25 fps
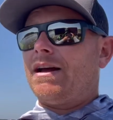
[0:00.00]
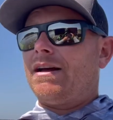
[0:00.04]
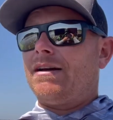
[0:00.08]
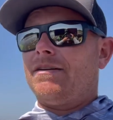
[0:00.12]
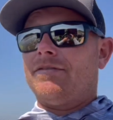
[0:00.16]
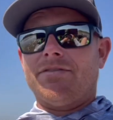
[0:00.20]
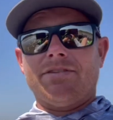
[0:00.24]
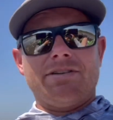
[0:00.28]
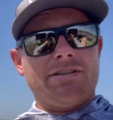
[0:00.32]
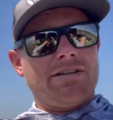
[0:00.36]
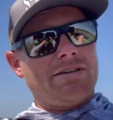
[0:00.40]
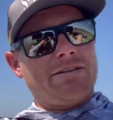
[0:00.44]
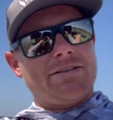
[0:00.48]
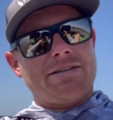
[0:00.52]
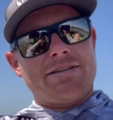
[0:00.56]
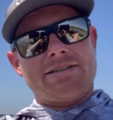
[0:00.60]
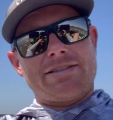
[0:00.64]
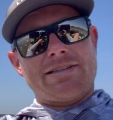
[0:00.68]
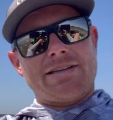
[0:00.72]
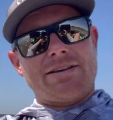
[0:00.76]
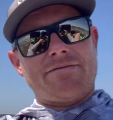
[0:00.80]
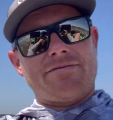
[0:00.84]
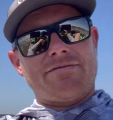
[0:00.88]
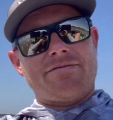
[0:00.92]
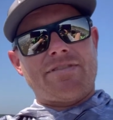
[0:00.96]
I've literally
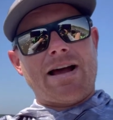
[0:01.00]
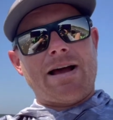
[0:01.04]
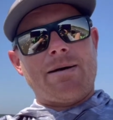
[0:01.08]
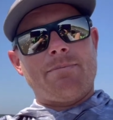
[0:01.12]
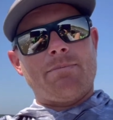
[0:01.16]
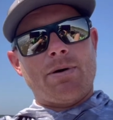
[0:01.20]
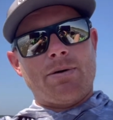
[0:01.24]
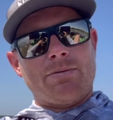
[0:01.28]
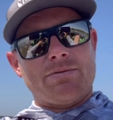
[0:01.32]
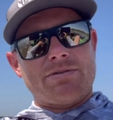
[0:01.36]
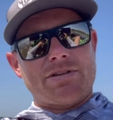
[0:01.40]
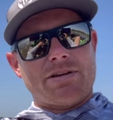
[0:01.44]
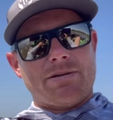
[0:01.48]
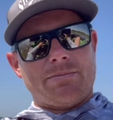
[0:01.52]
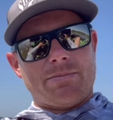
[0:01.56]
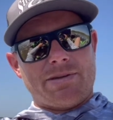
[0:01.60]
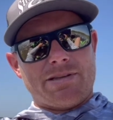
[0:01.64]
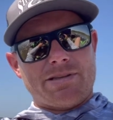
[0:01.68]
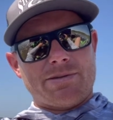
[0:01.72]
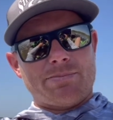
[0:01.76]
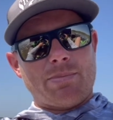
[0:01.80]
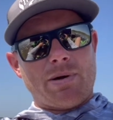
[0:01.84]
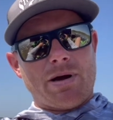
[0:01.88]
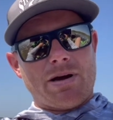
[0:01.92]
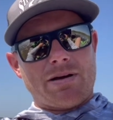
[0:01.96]
seen 5 boats come in
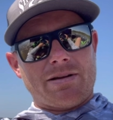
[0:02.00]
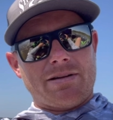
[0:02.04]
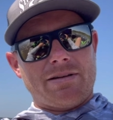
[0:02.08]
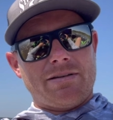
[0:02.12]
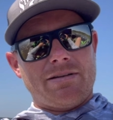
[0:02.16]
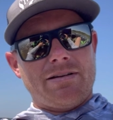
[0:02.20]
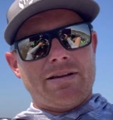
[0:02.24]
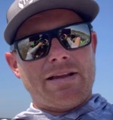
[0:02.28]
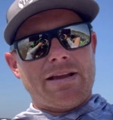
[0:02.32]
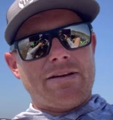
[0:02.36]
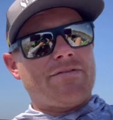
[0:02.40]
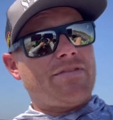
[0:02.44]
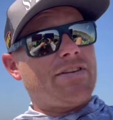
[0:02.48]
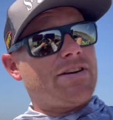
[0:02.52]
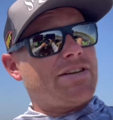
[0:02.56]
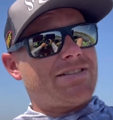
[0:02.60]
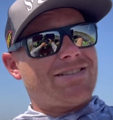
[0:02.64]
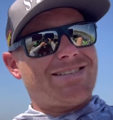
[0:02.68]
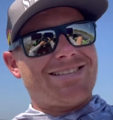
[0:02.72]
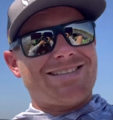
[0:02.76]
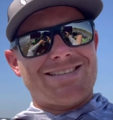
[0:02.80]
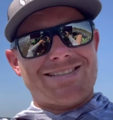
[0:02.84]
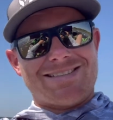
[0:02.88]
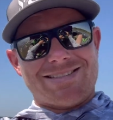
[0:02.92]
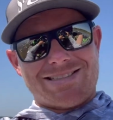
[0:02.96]
this pocket and fish
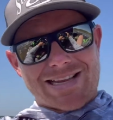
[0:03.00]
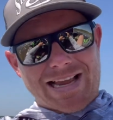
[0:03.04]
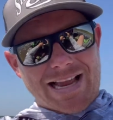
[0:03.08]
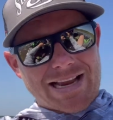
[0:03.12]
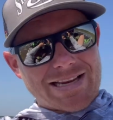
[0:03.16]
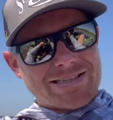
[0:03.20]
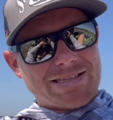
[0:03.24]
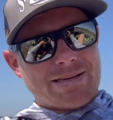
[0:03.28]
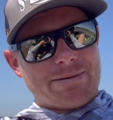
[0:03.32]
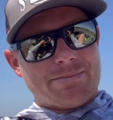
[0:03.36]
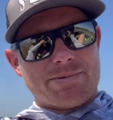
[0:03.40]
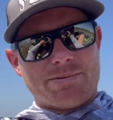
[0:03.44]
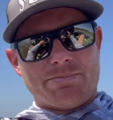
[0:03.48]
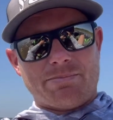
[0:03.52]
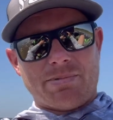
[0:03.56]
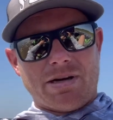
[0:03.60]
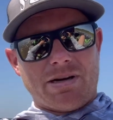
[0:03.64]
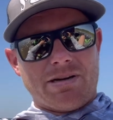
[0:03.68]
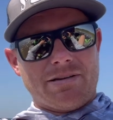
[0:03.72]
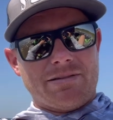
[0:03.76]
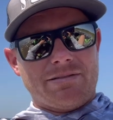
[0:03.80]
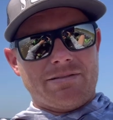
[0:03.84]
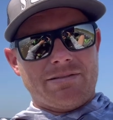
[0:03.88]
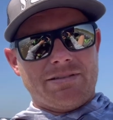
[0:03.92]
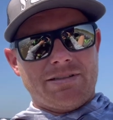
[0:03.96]
the exact same spot.